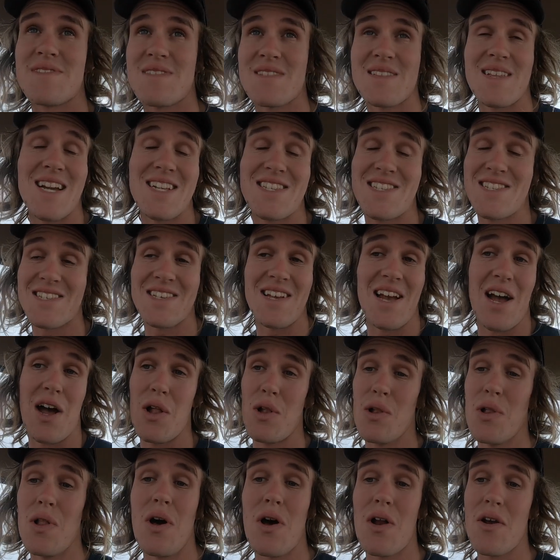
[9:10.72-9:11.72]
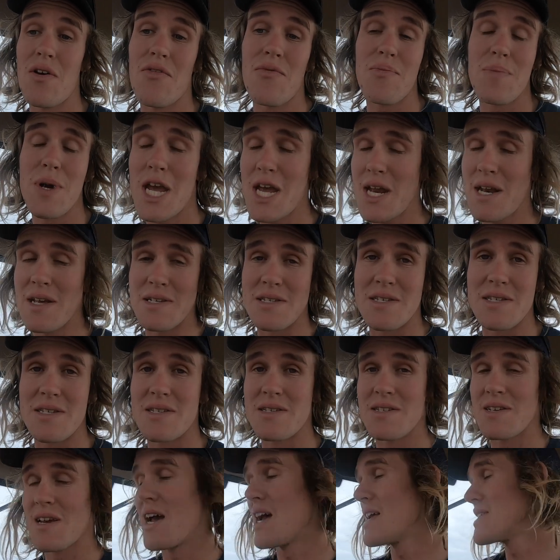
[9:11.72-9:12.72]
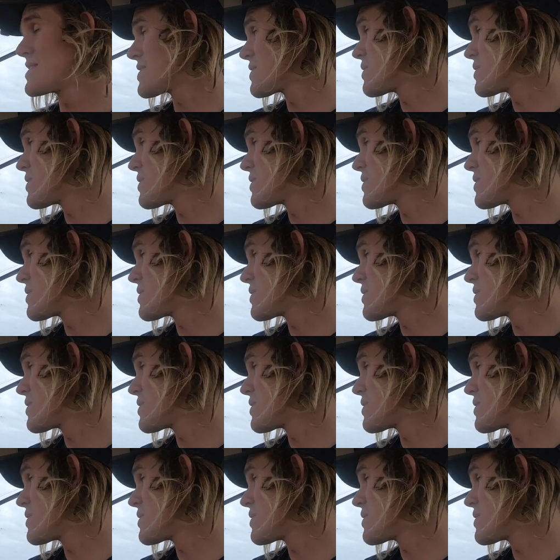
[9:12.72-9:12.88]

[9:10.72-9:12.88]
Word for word: That's a lot of meters. That's